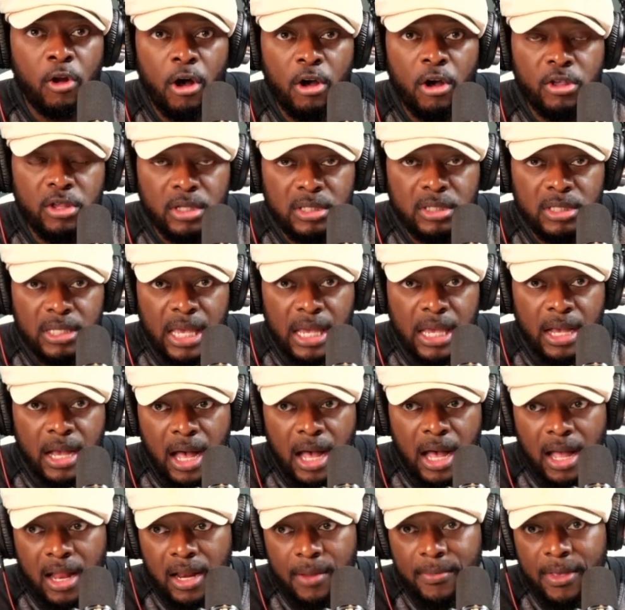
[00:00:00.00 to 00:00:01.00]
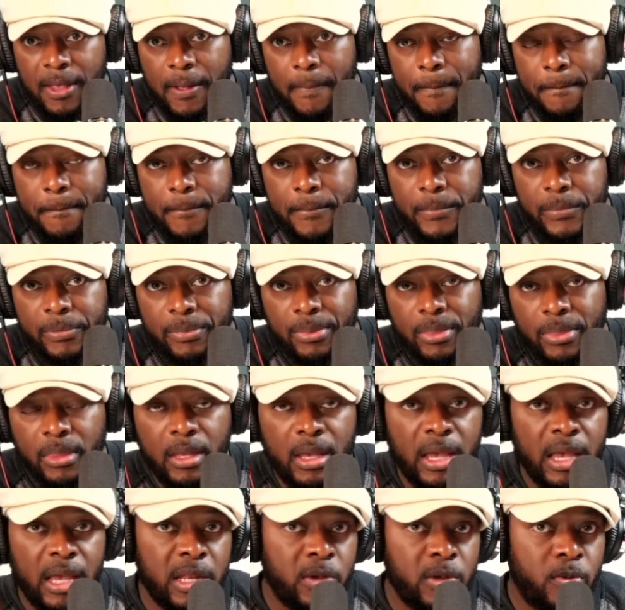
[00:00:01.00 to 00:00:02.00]
largest economy
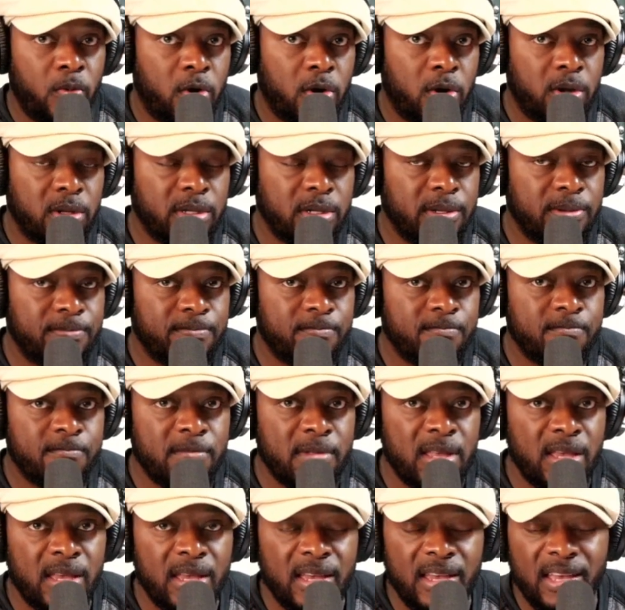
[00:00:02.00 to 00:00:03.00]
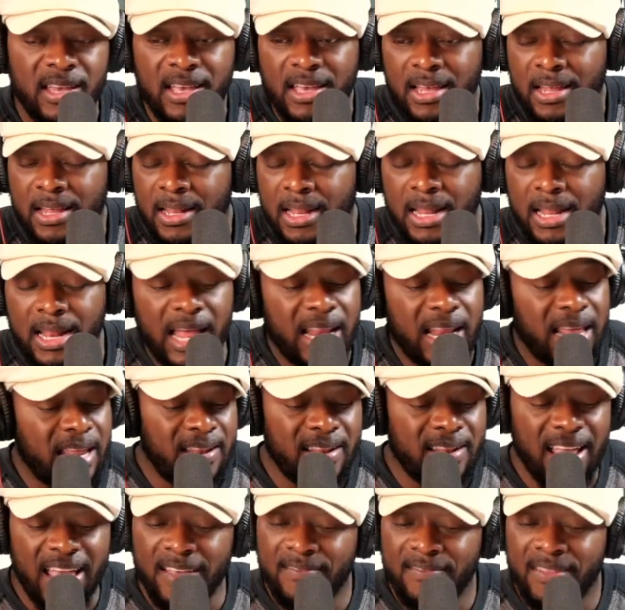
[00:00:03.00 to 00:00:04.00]
in the world. Now,
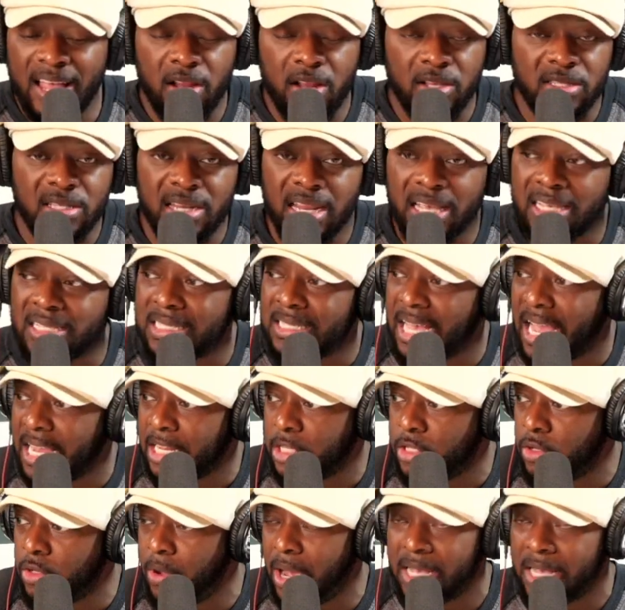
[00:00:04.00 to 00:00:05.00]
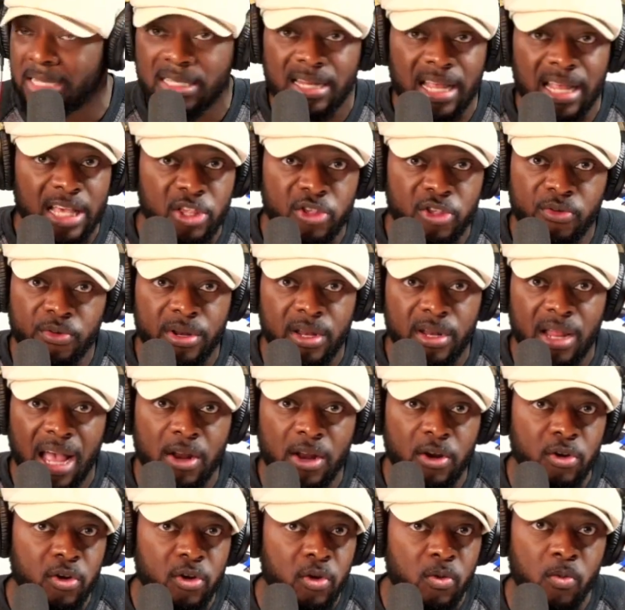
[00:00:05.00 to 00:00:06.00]
if that doesn't excite you as a Nigerian,
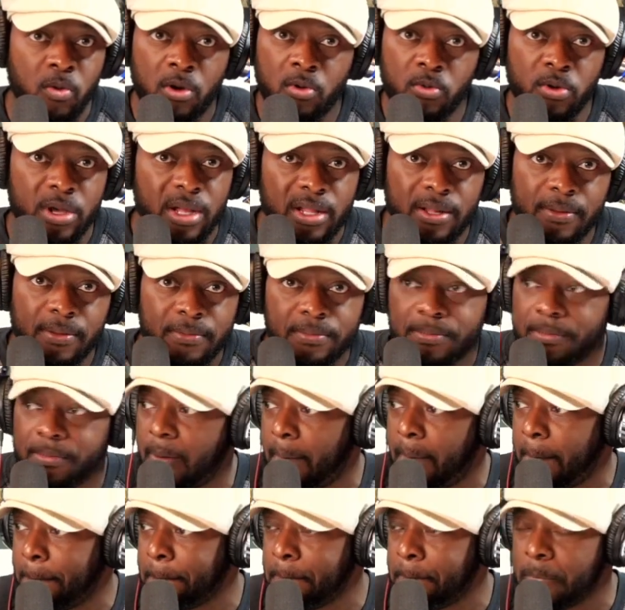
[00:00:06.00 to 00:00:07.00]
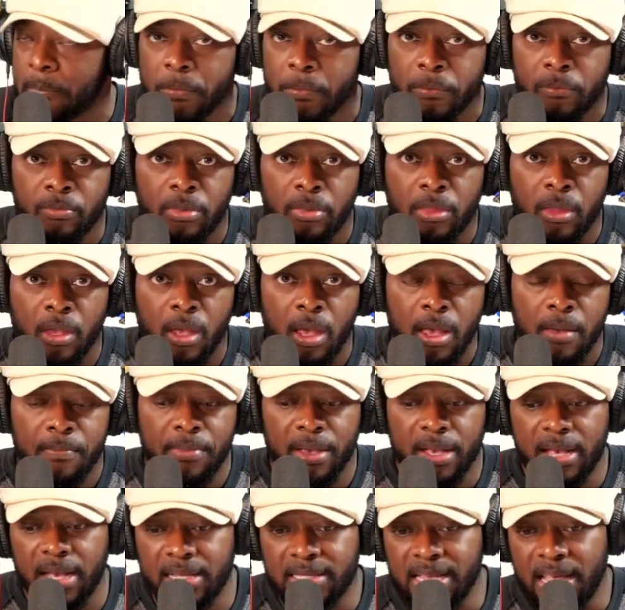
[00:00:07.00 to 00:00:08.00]
I don't know what will.
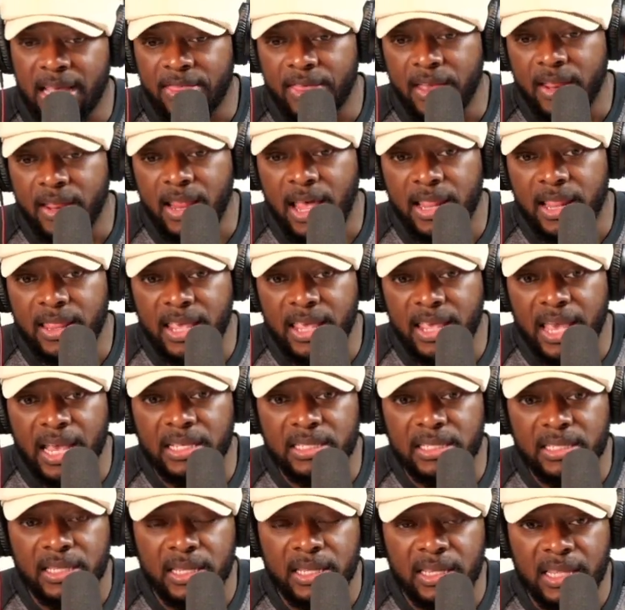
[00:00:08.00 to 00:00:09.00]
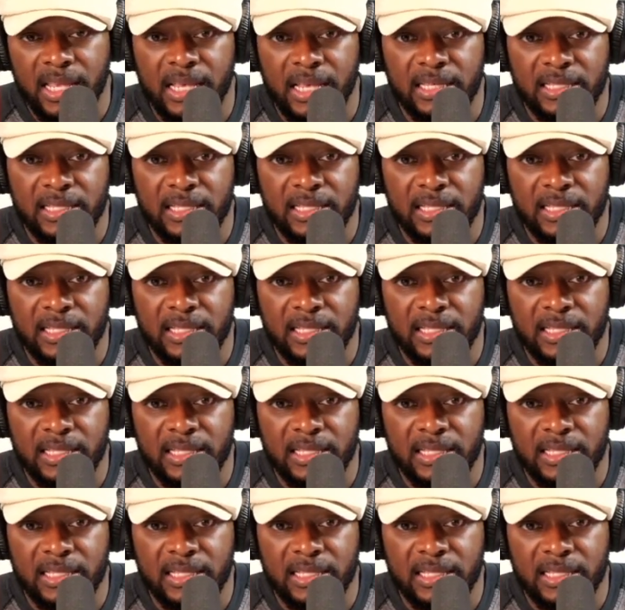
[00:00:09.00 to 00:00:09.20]
Because I think that this